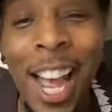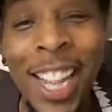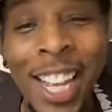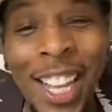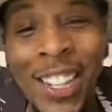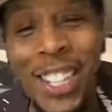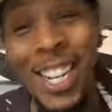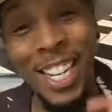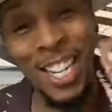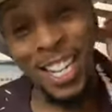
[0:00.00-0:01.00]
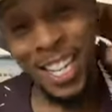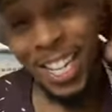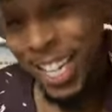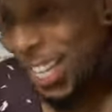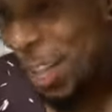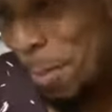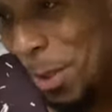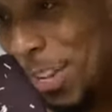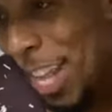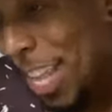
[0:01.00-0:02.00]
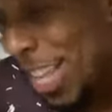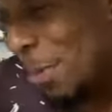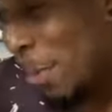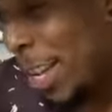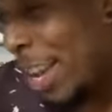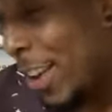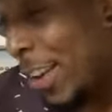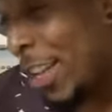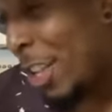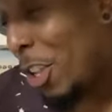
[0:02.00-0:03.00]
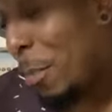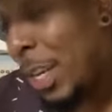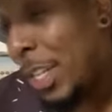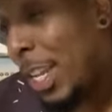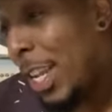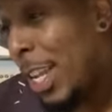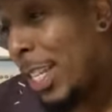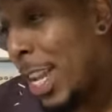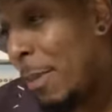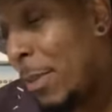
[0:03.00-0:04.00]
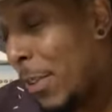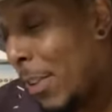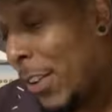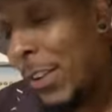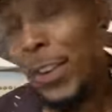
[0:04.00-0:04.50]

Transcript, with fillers: tie the Hill City. Come on now, Blair. You better sing, he's able.